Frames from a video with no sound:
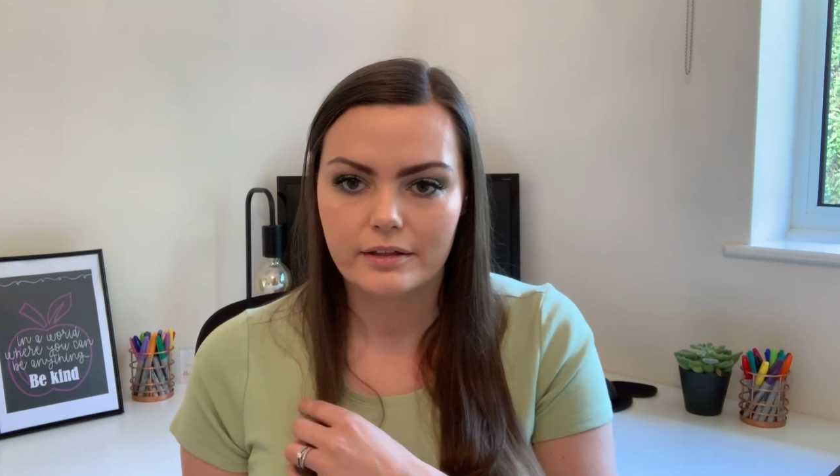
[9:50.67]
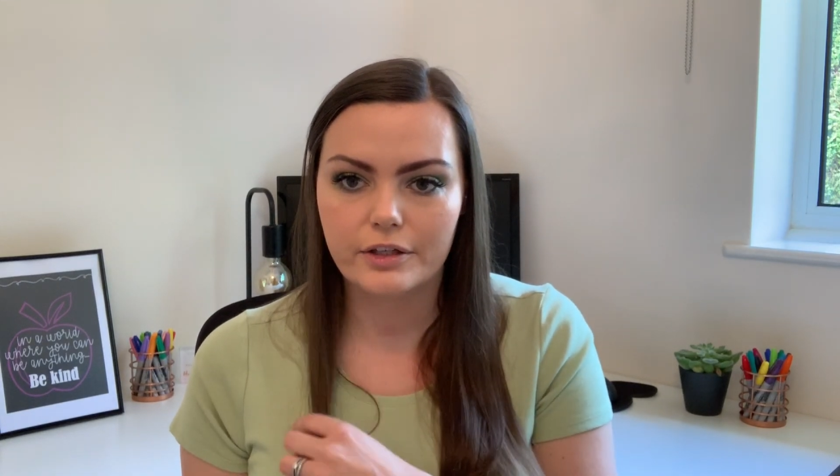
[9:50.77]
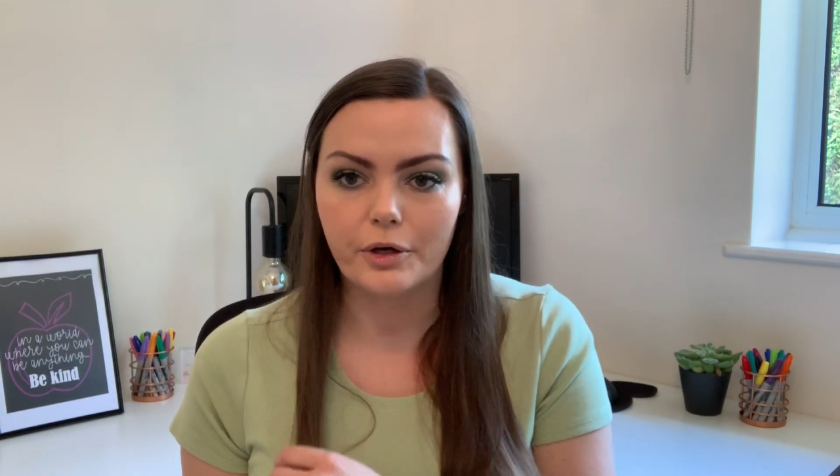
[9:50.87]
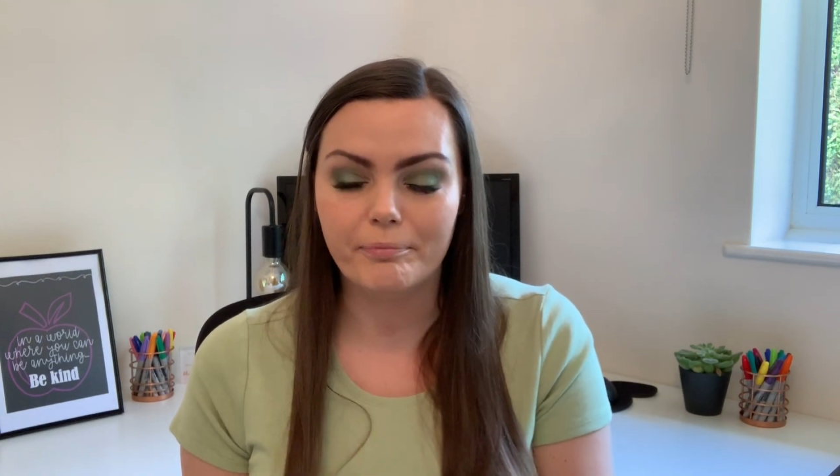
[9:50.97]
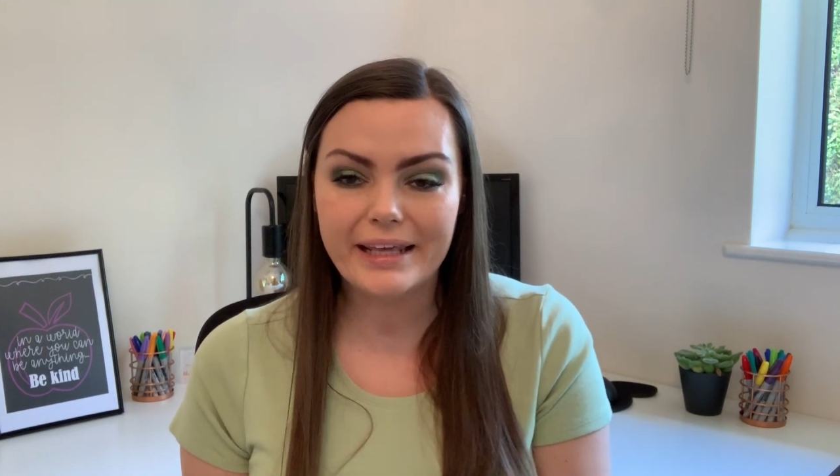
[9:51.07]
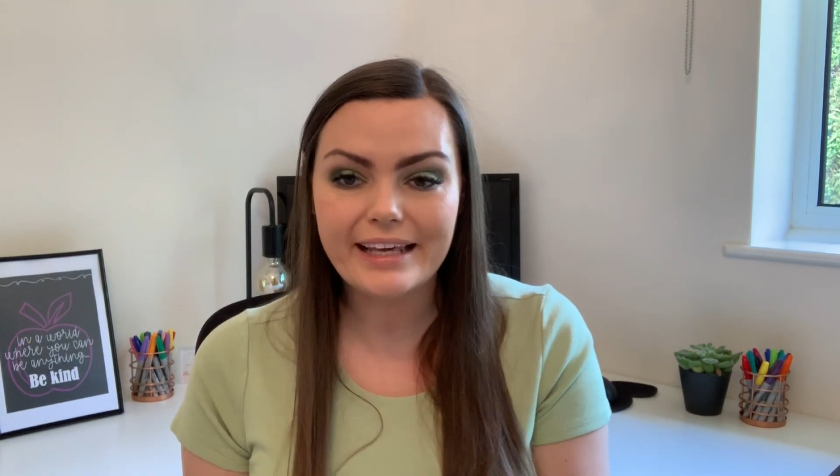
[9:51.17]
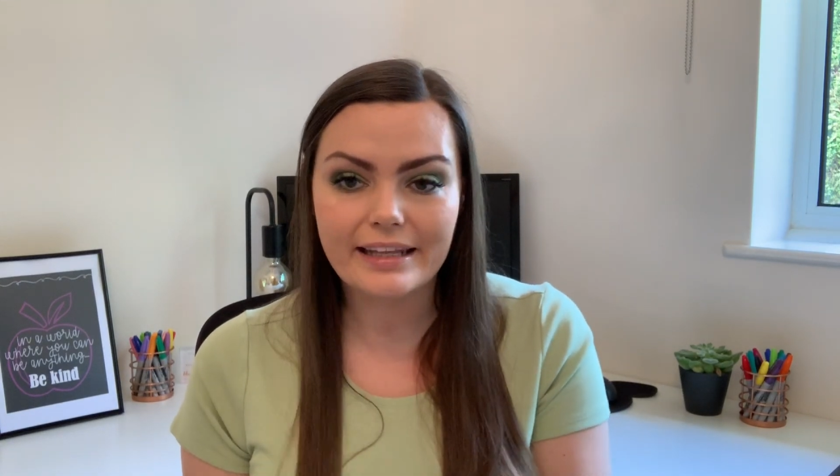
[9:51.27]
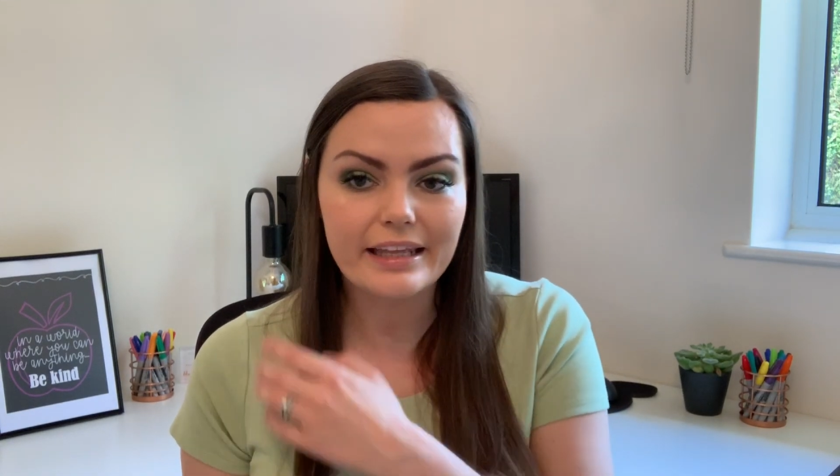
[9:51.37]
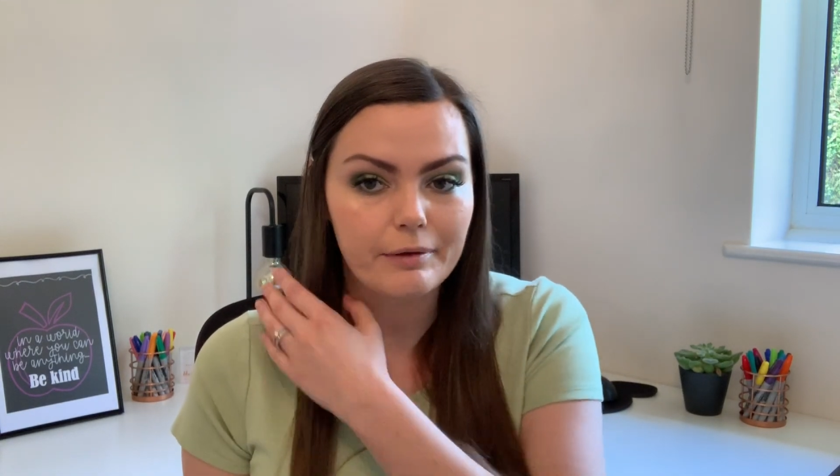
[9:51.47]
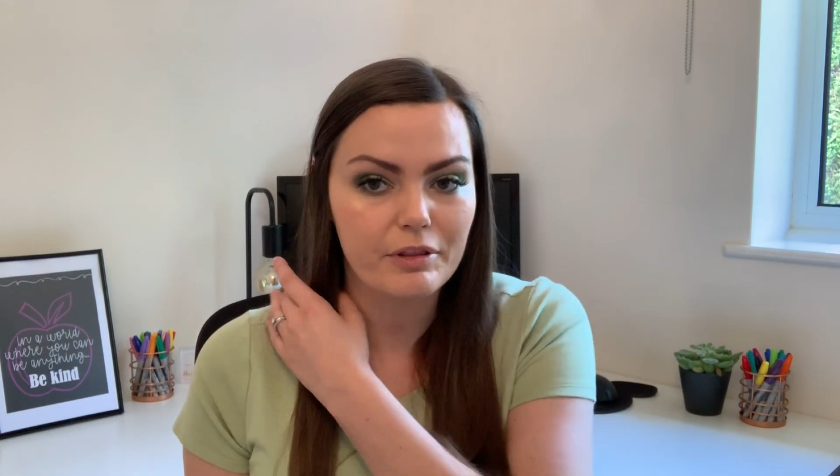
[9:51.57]
You know, be
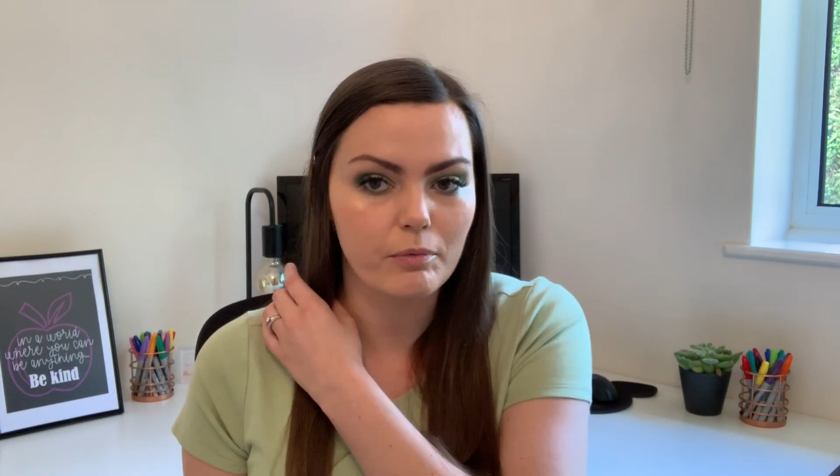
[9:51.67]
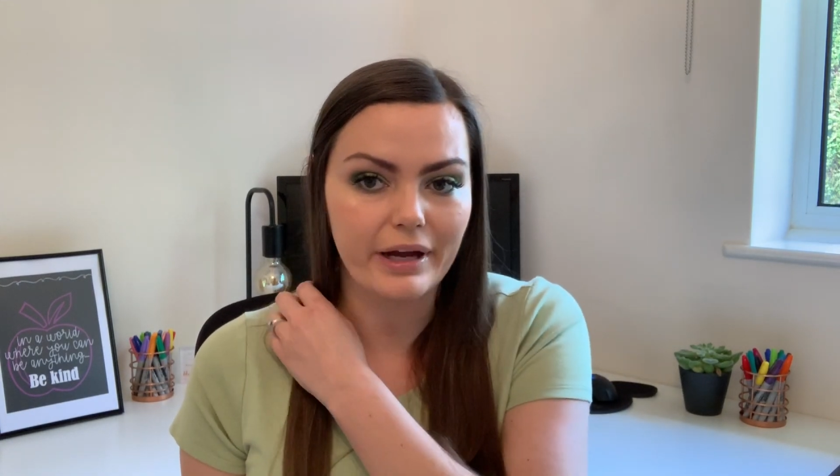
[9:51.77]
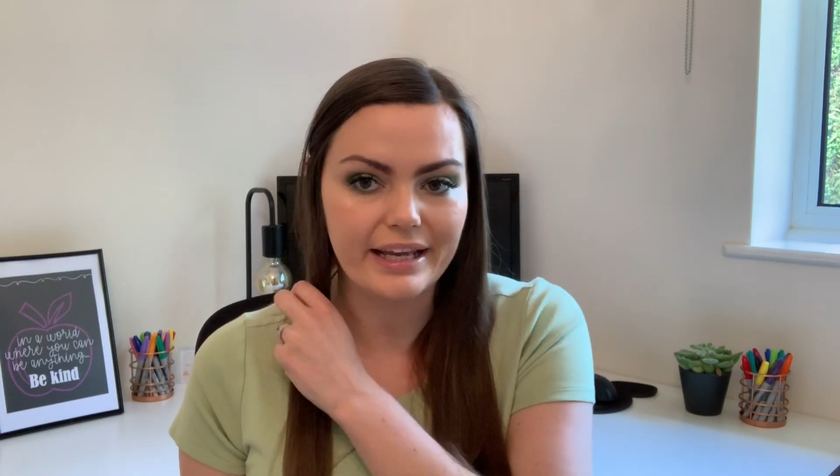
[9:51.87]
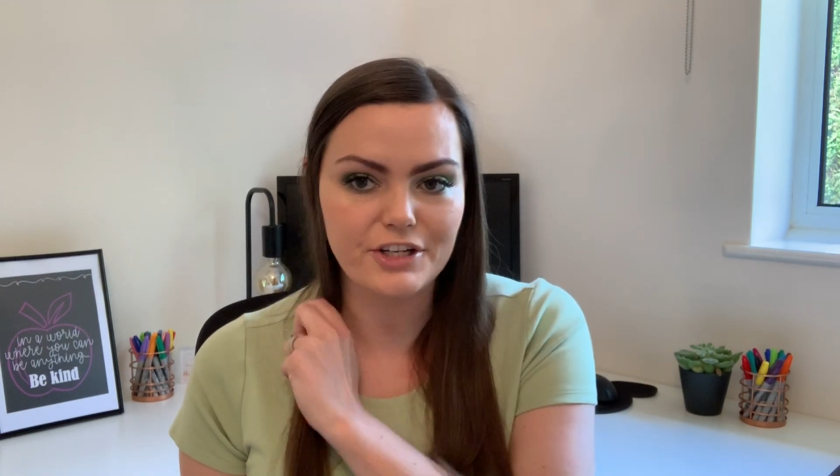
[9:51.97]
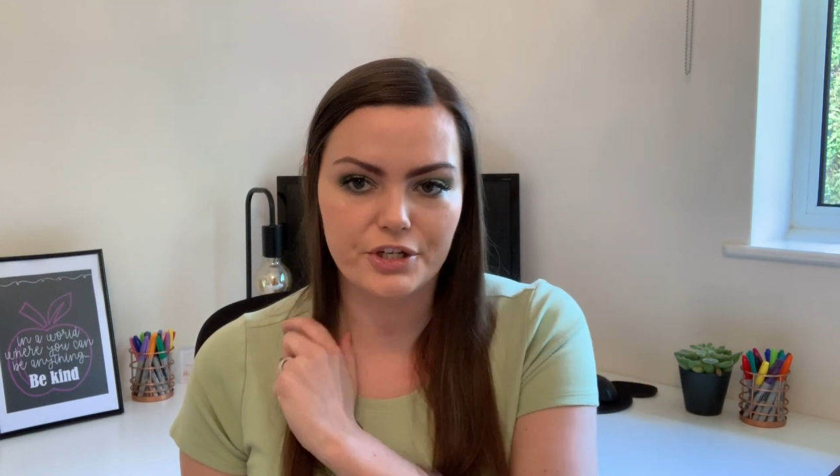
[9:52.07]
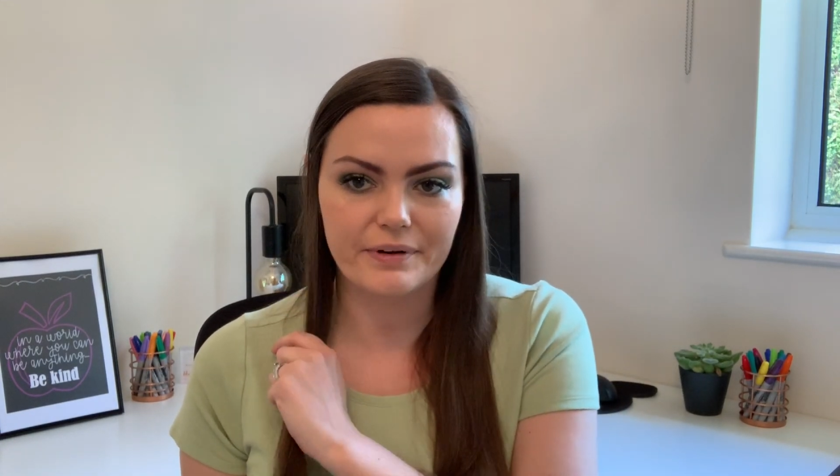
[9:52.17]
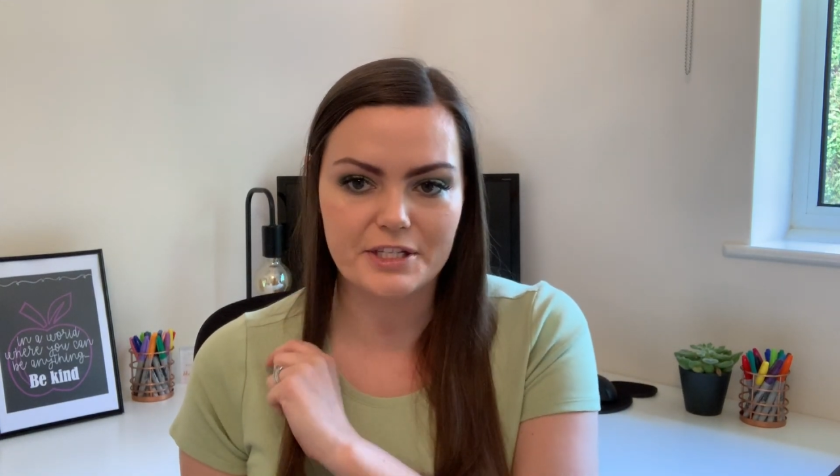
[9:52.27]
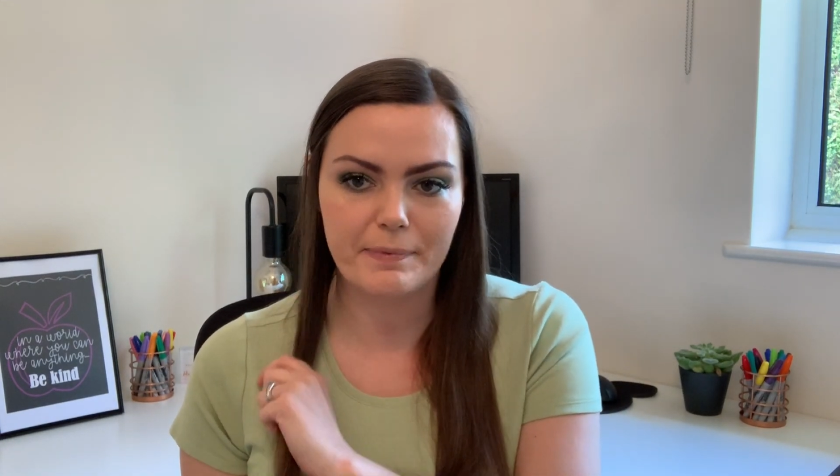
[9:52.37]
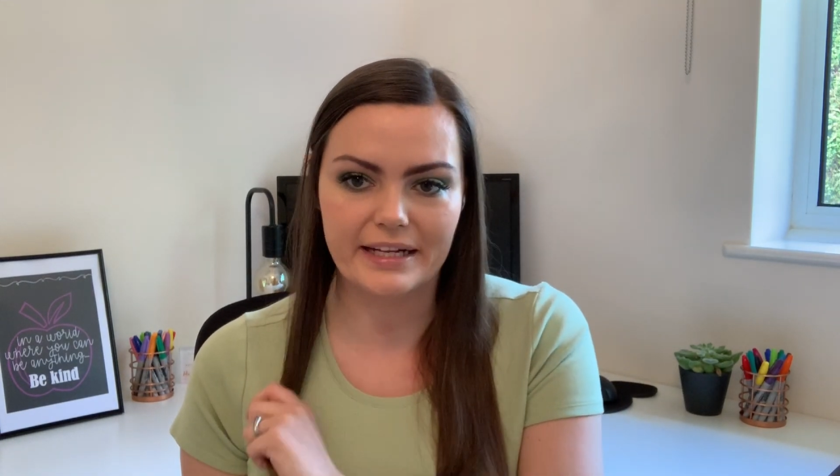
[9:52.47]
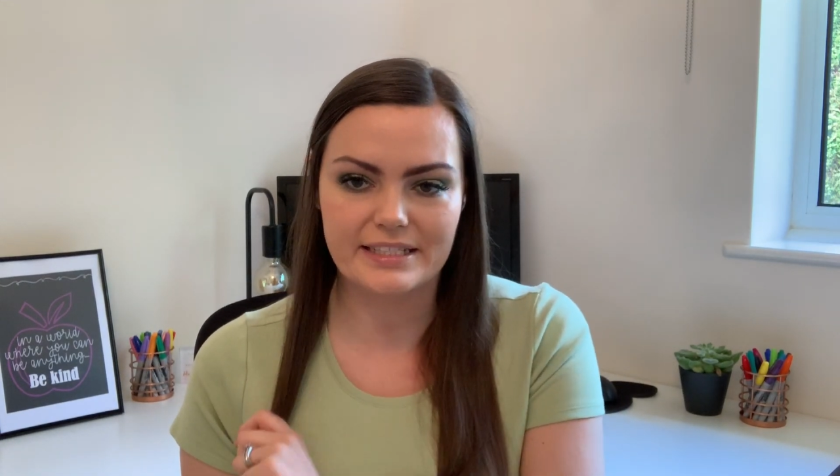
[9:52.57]
clear with what it is you're
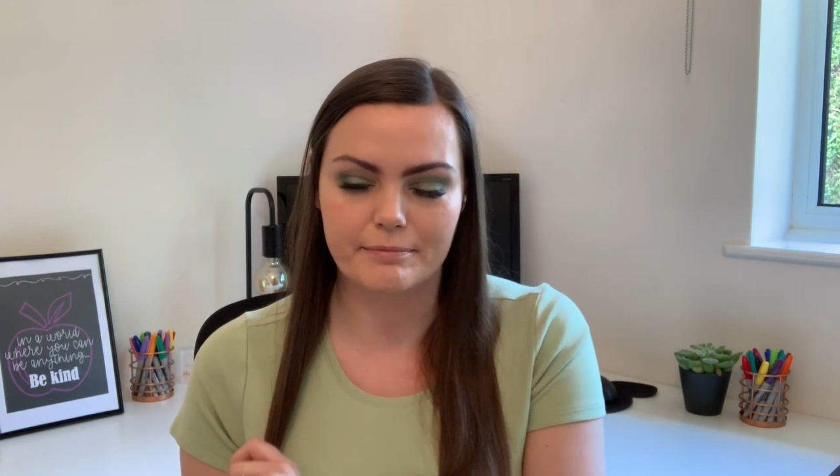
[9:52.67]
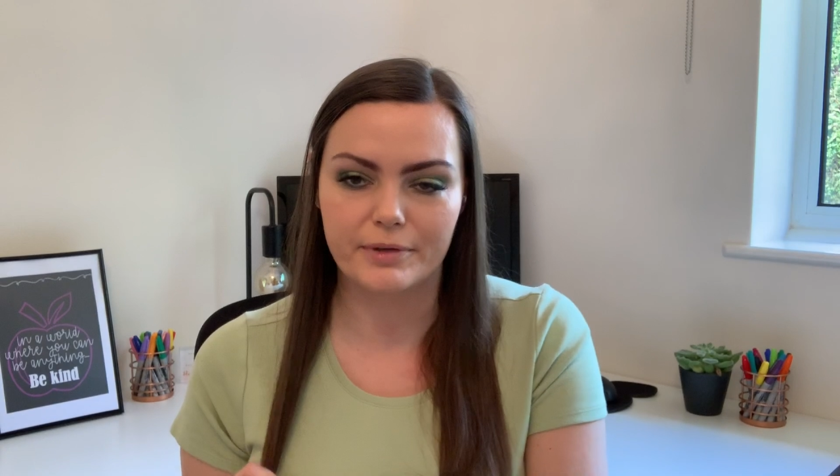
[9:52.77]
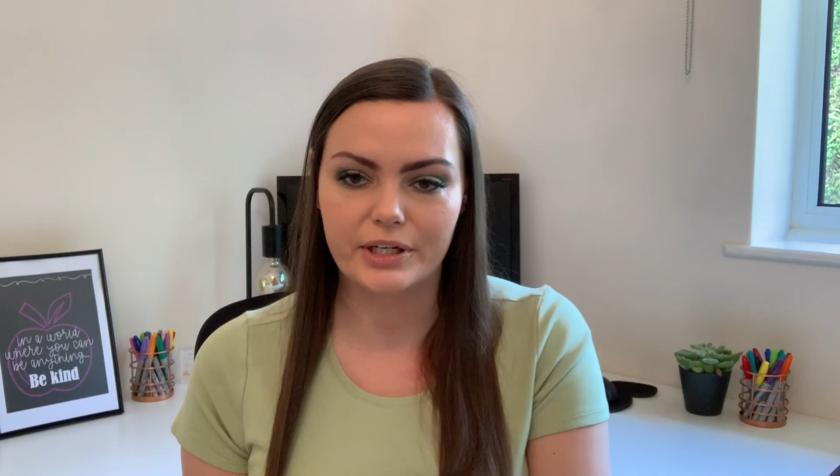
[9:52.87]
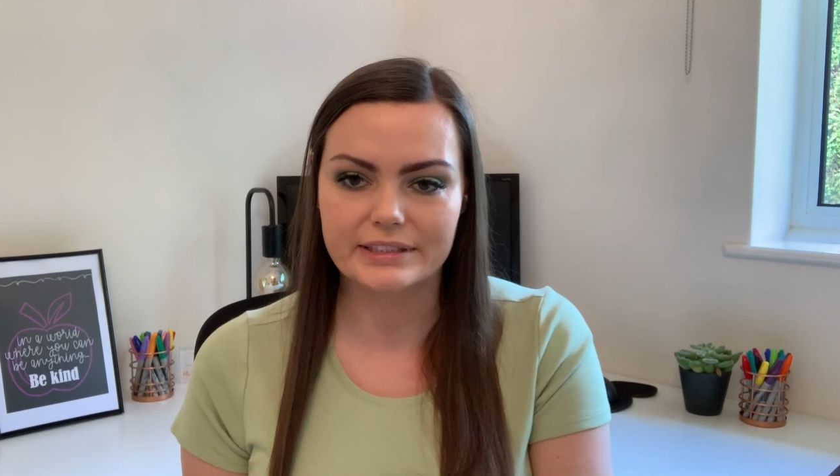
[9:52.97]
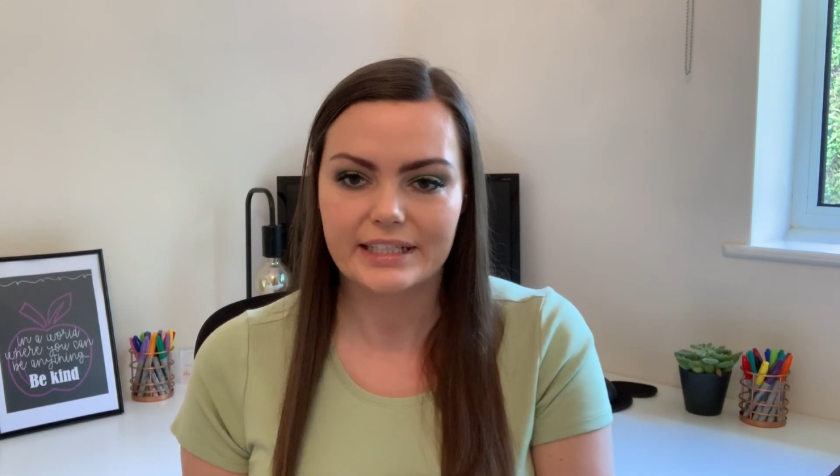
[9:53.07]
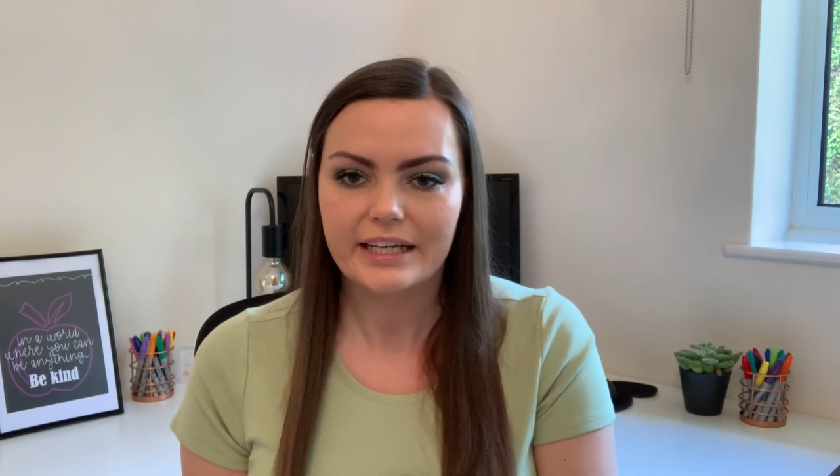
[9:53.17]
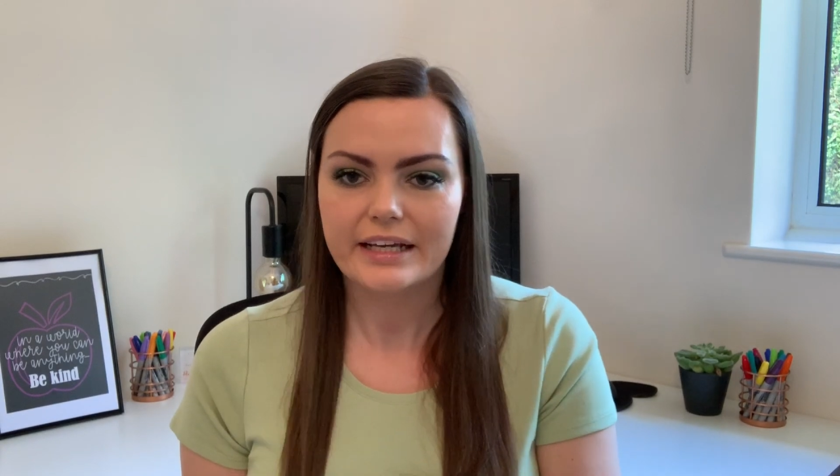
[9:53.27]
expecting, because